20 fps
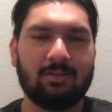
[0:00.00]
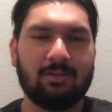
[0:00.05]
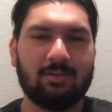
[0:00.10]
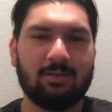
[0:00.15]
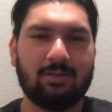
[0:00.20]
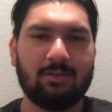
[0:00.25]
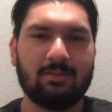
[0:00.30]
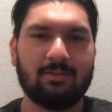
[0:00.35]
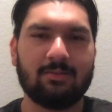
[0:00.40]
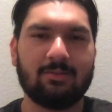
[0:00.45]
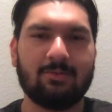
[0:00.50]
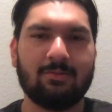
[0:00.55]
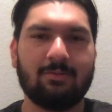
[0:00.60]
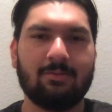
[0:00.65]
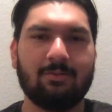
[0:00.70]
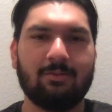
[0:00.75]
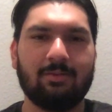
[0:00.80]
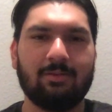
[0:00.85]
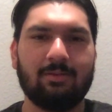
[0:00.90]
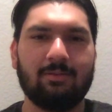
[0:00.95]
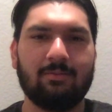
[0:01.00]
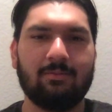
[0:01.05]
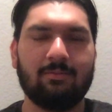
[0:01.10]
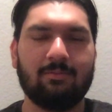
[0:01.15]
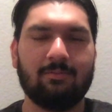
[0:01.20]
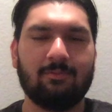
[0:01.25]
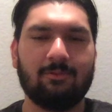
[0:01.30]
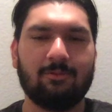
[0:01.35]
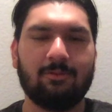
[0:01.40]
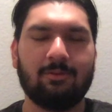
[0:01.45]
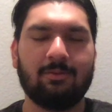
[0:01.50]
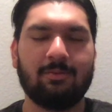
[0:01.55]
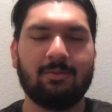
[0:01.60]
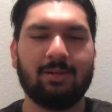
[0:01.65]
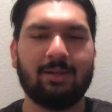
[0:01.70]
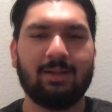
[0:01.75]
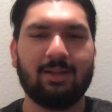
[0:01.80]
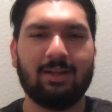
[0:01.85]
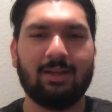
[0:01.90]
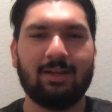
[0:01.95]
in school and ruin
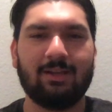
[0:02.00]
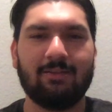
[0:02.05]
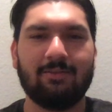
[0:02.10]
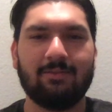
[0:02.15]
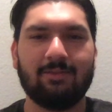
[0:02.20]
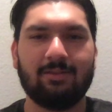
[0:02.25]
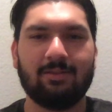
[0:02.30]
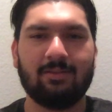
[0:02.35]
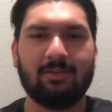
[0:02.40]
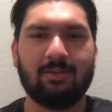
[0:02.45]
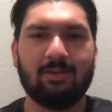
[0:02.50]
my life and